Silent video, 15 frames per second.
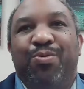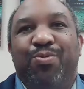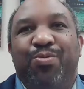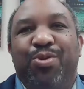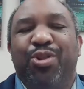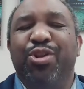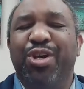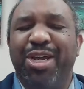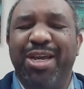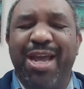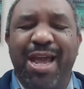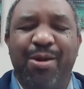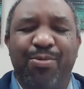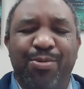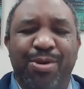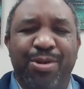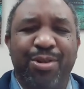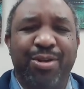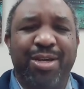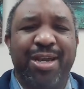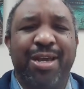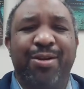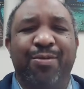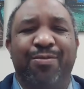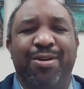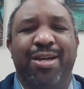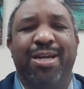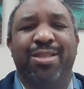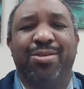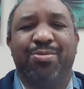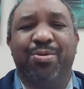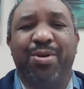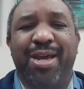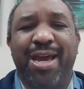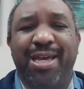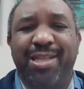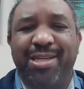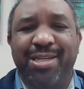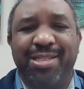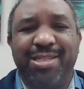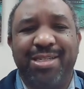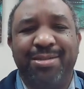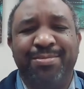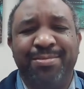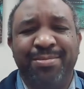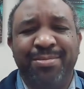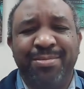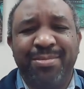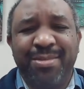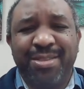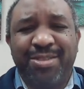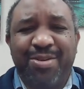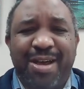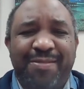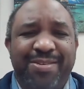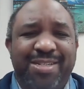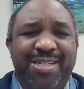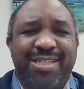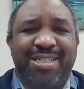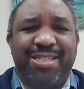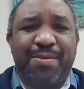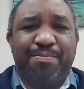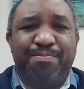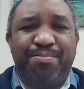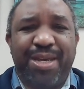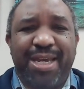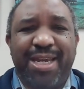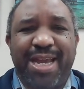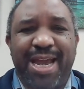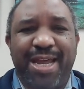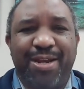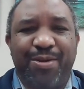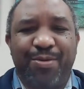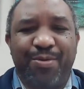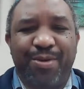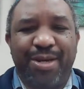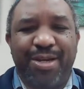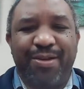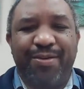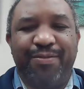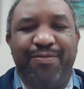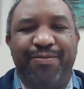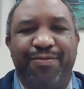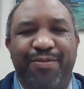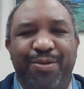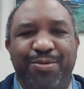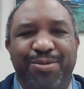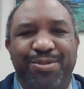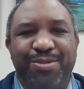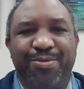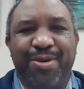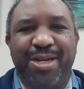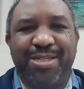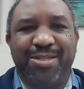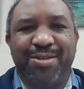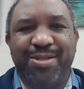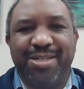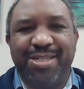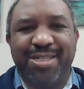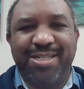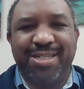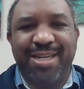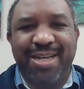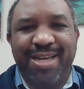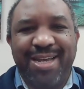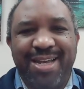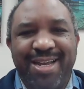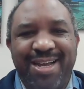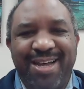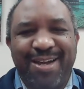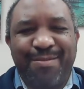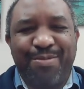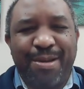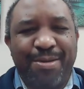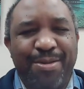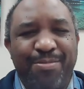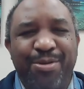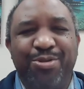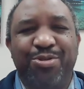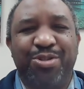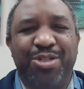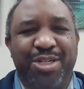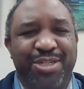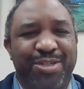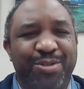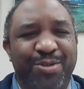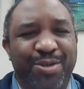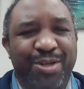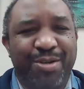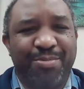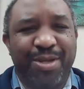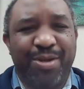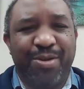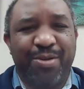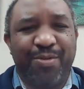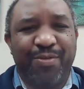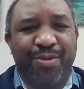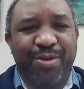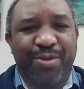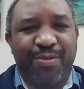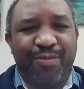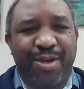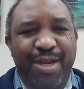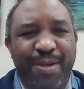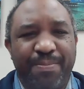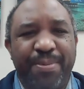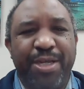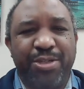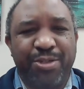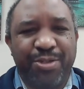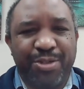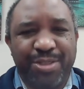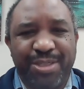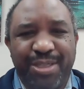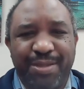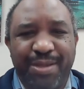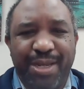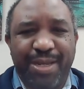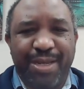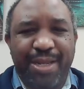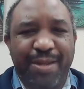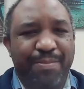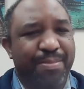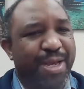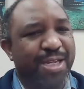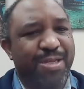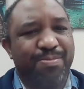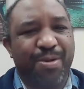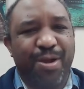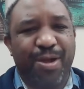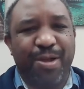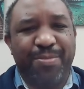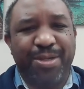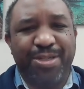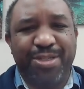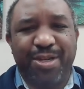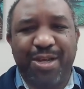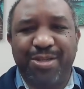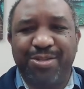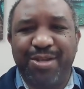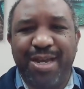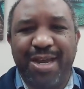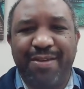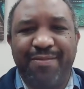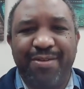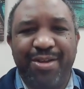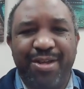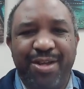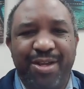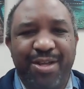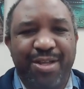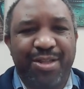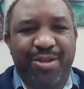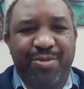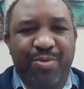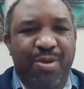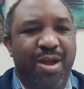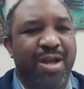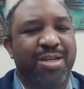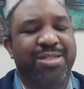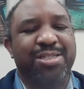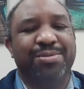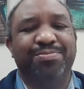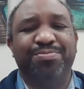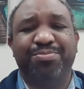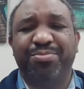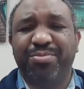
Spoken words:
we're looking at when we're looking at overhead throwing athletes. And so obviously it's a big category of folks, right? So this is probably the most traditional are going to be your overhead pitchers in baseball, but you also have lacrosse and